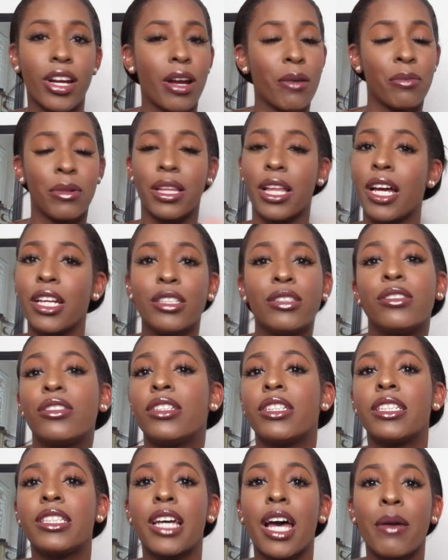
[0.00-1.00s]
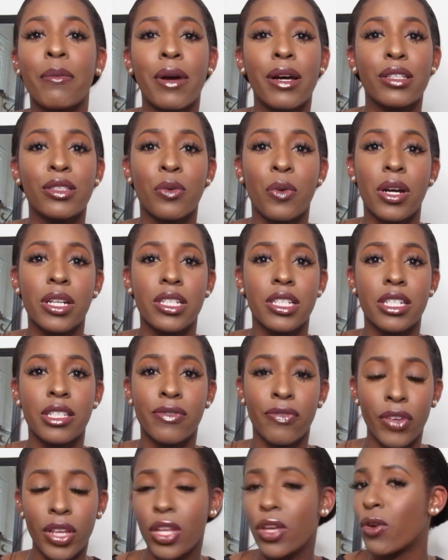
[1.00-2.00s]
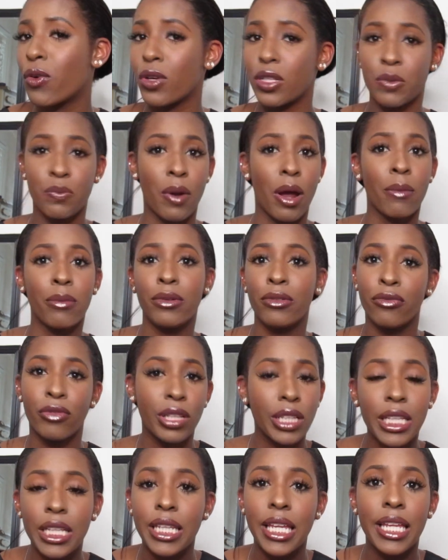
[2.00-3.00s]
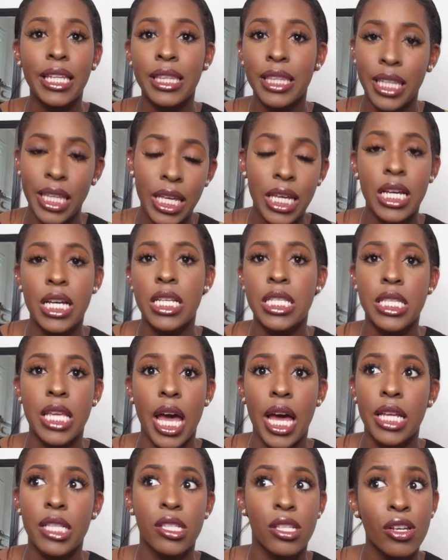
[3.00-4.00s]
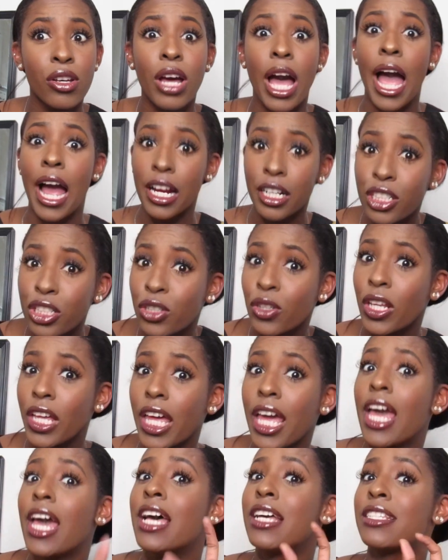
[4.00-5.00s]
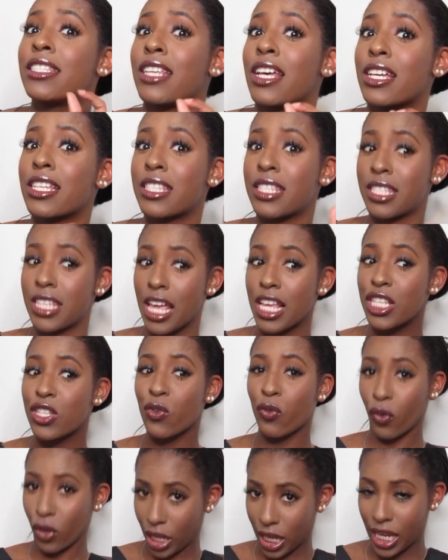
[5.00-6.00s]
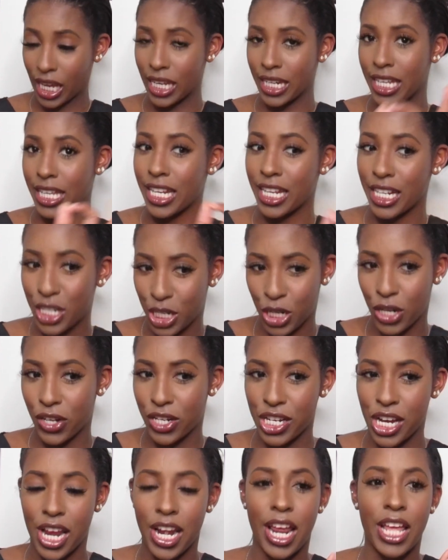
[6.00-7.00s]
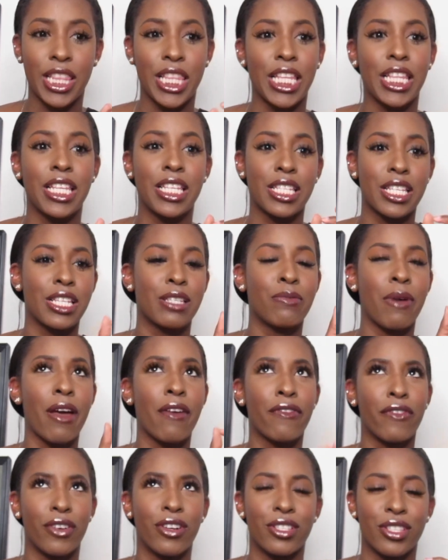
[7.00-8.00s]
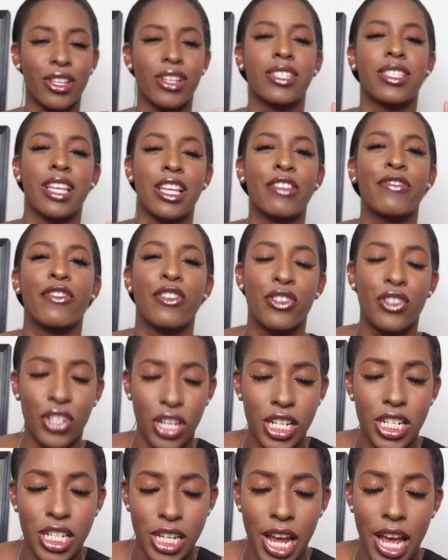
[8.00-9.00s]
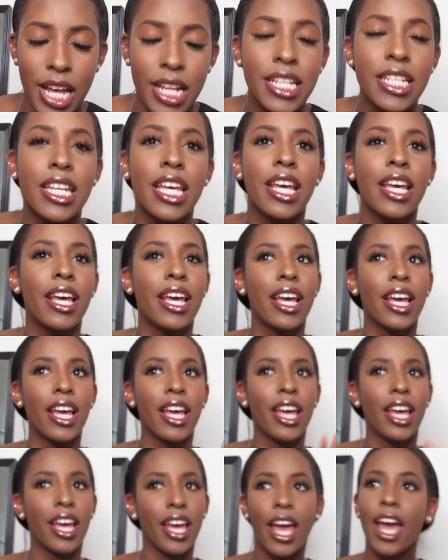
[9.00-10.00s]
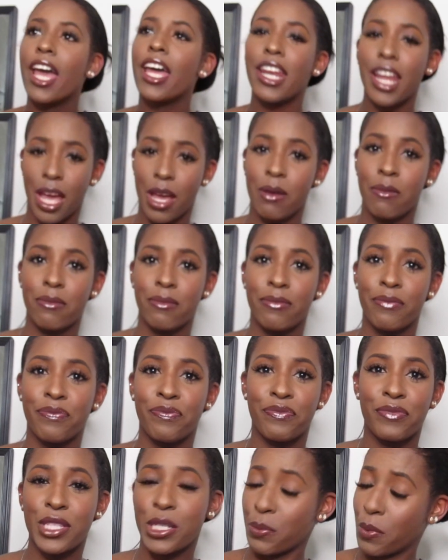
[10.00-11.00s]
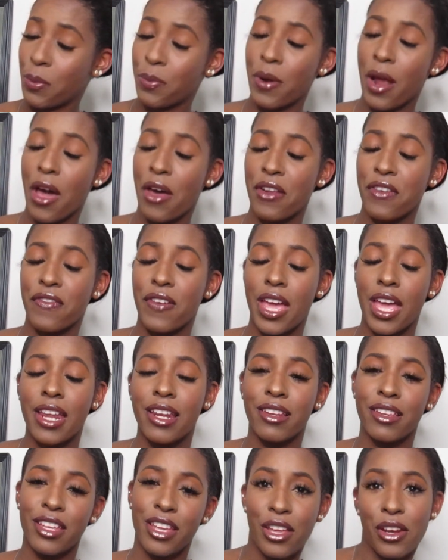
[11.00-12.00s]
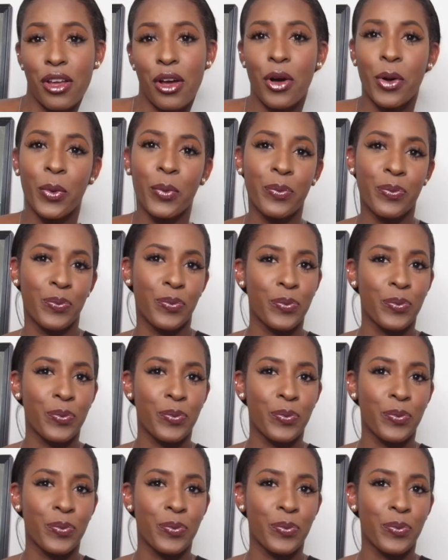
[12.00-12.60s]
I'm glad you took the time out to watch this video. It's probably really lengthy because I actually successfully did a chit chat. I think this is my first successful chit chat, and I'm super proud of it, you know.